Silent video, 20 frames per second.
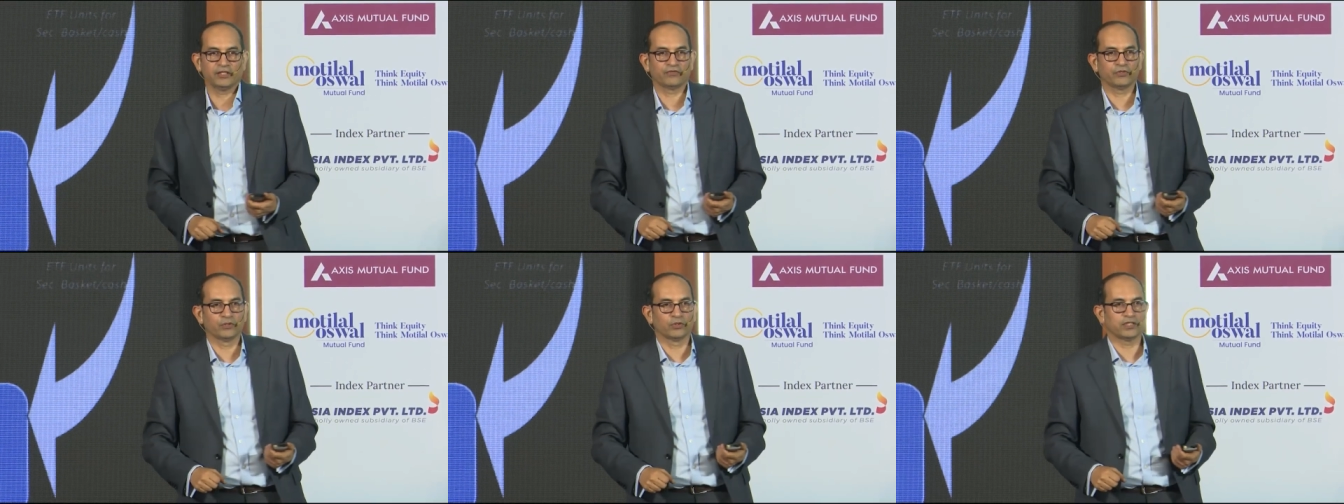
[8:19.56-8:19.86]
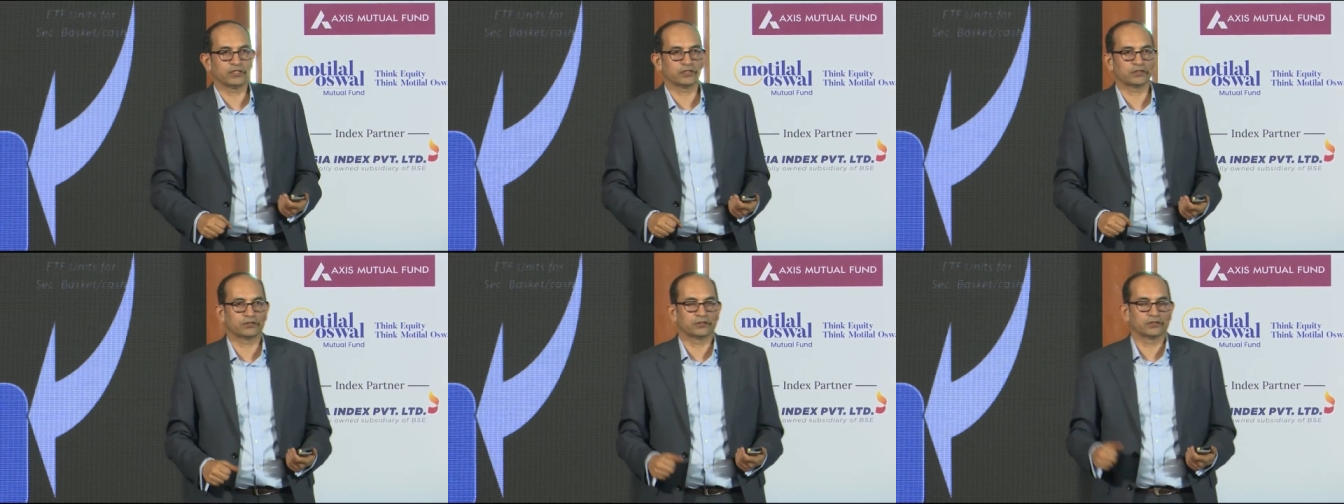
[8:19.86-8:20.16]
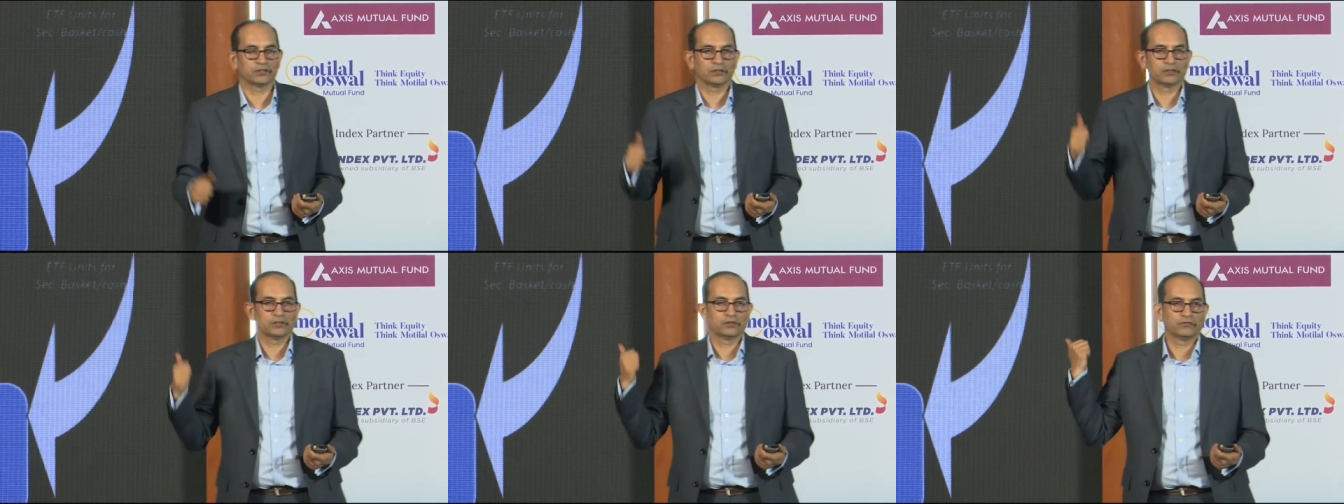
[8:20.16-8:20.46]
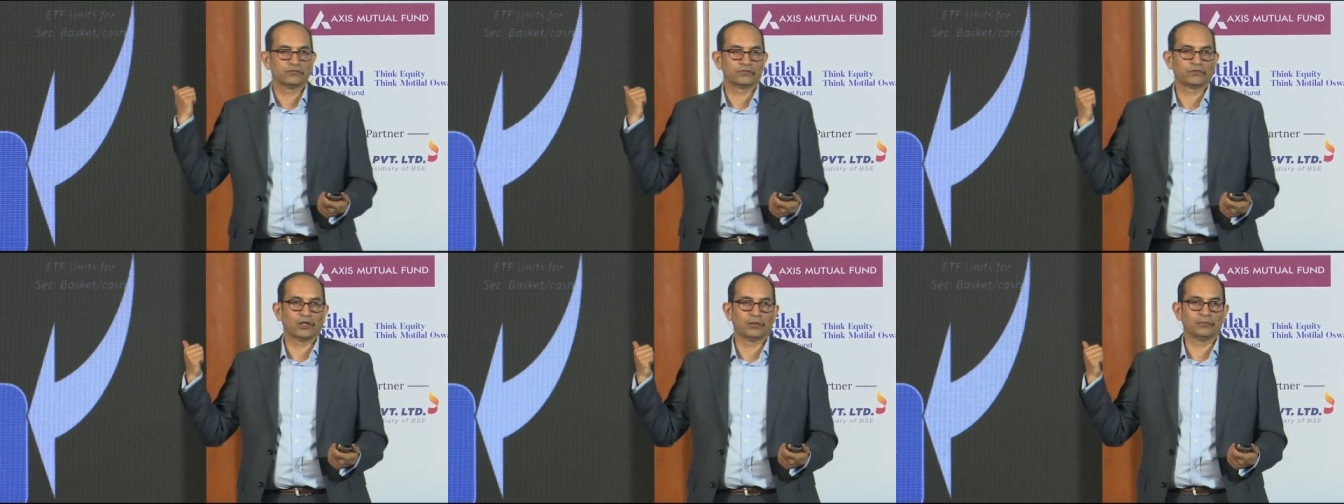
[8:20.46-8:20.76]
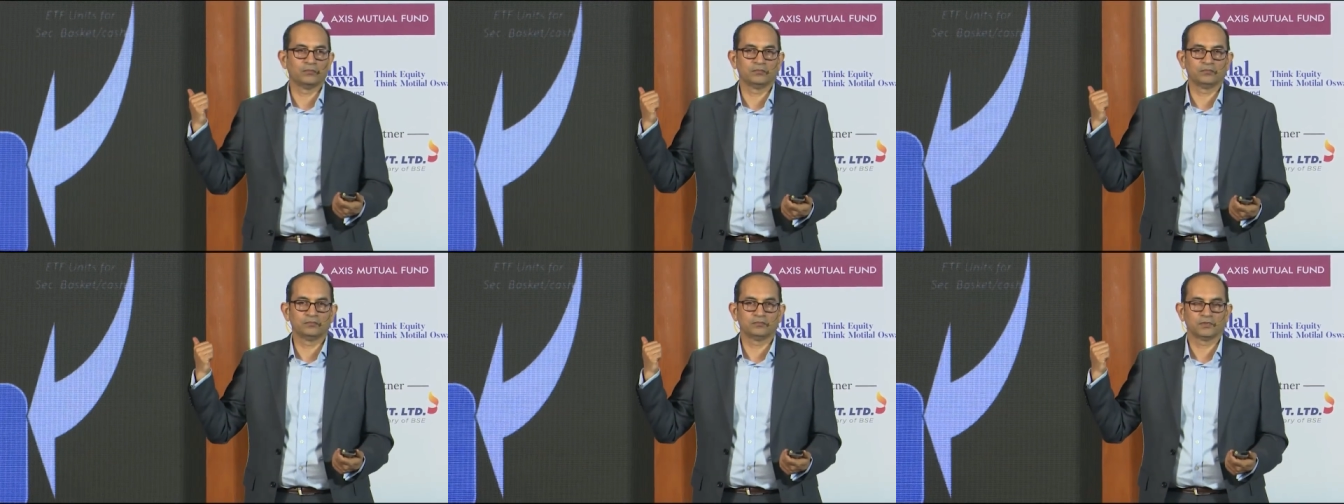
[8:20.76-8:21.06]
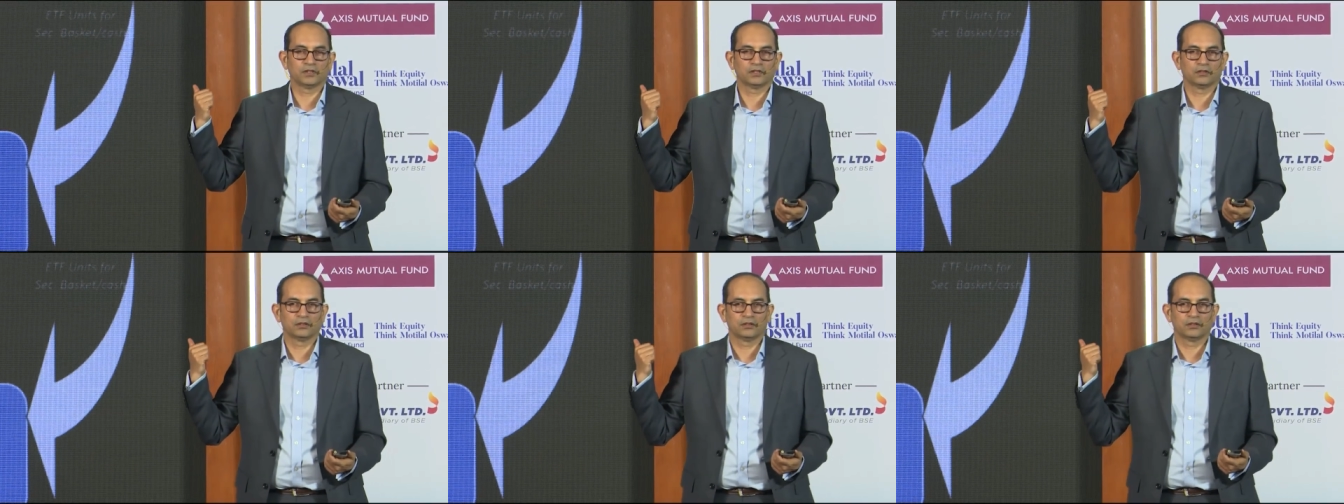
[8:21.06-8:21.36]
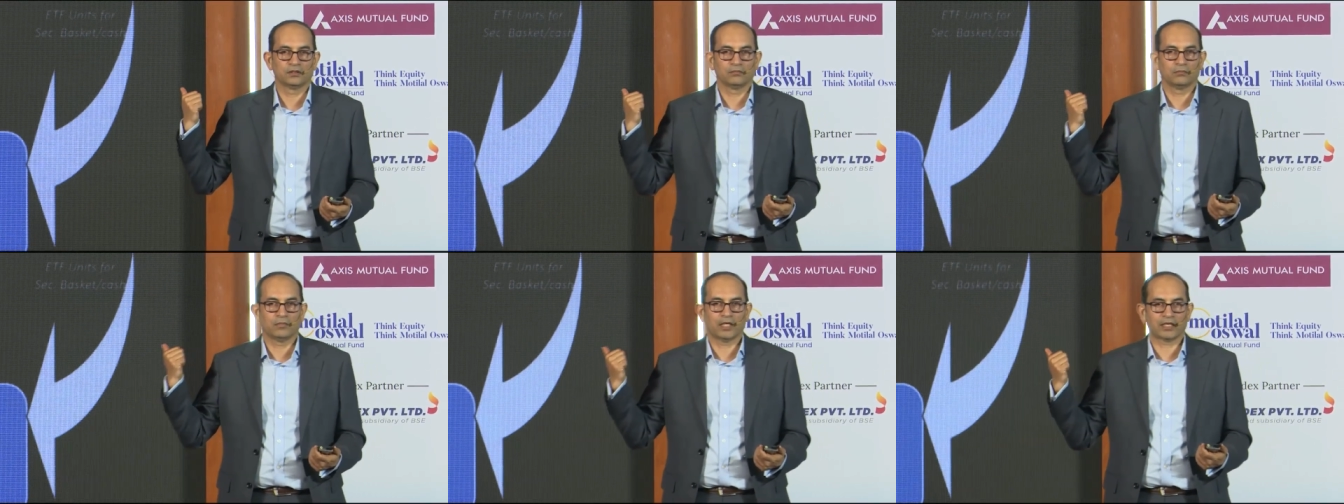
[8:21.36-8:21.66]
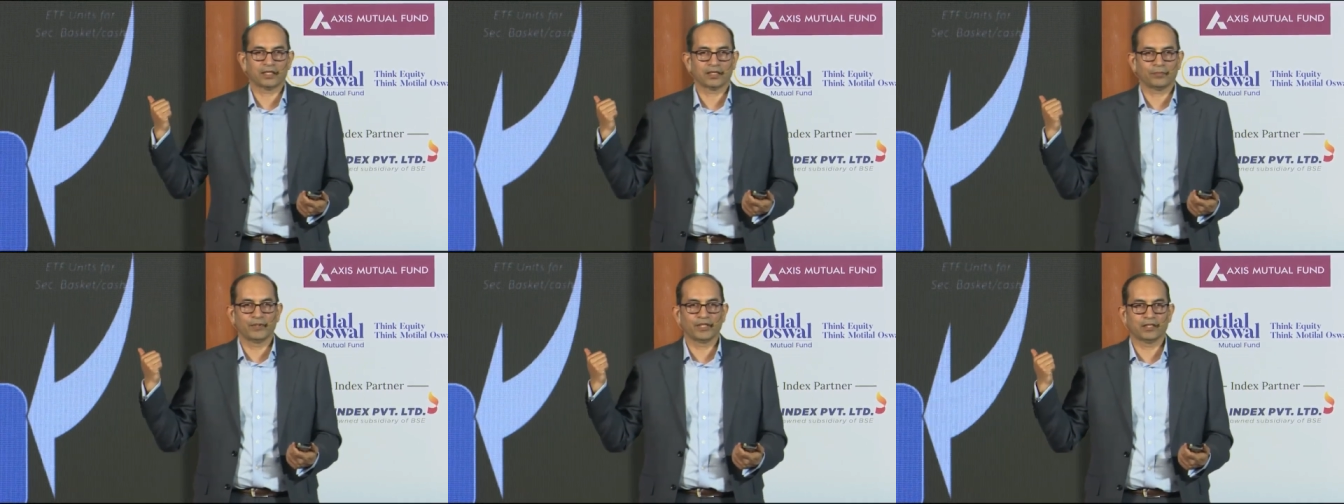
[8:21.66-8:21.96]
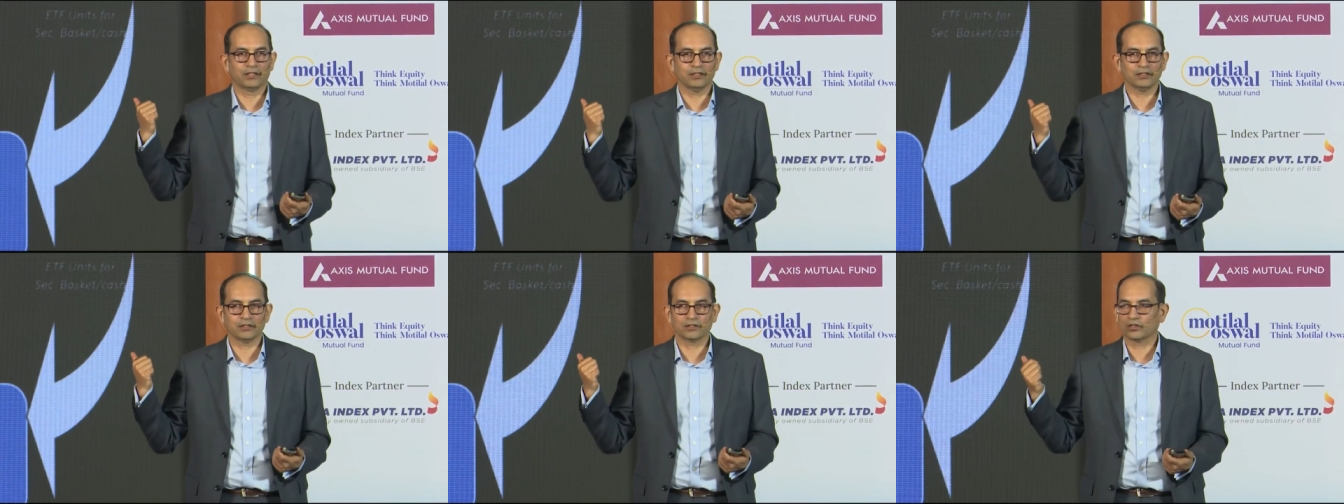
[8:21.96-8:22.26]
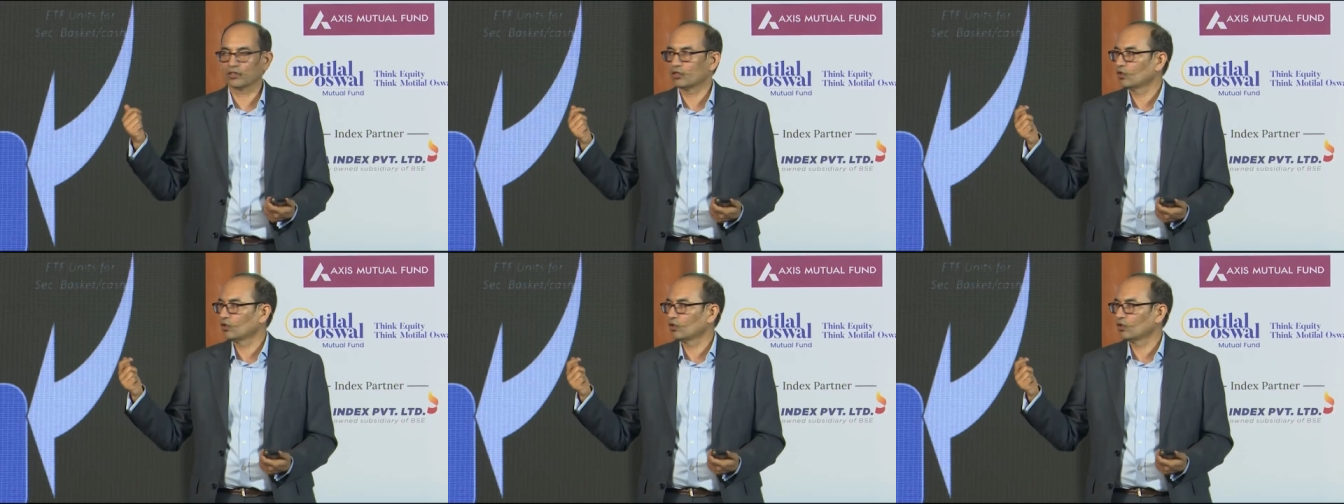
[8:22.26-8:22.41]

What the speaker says: units from market makers